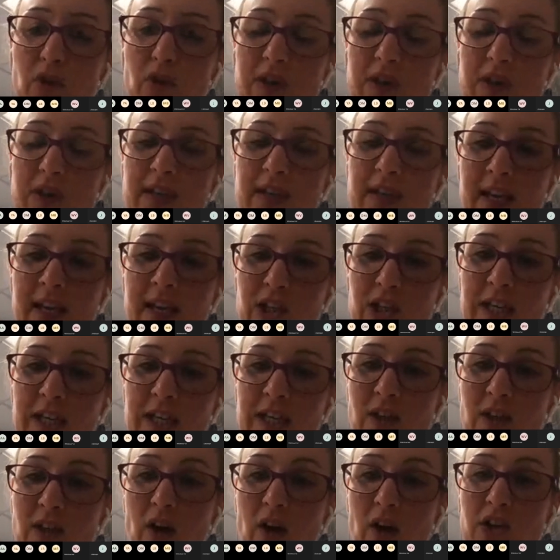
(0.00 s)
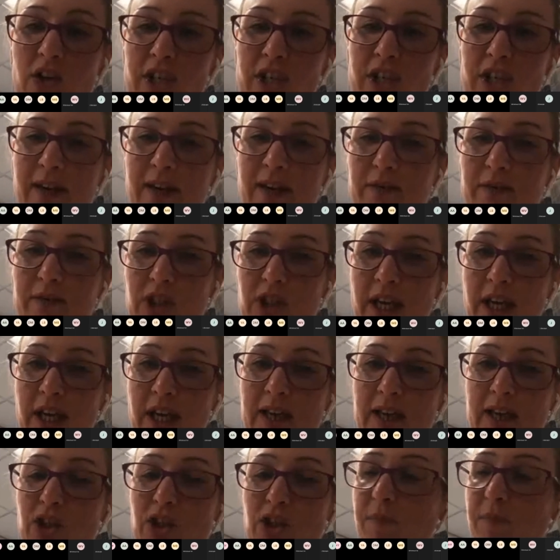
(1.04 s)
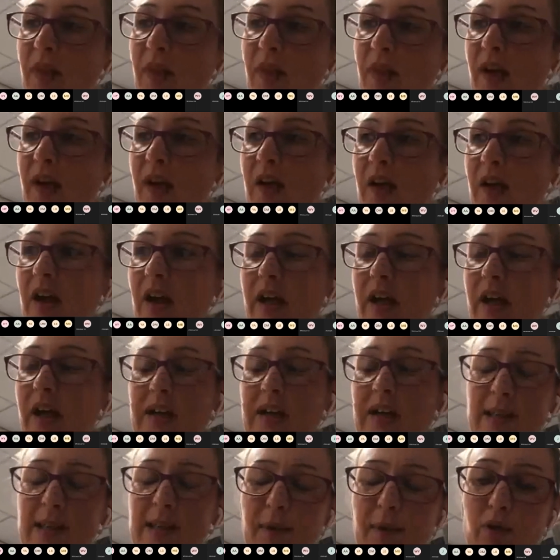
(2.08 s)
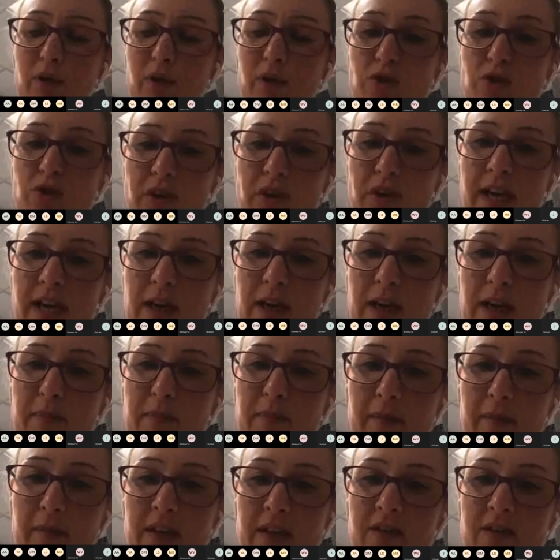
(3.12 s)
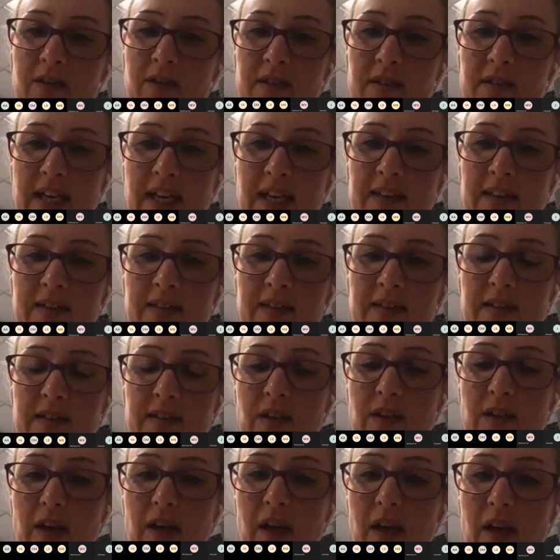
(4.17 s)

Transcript: across the NHS called Agenda for Change. A typical trainee biomedical science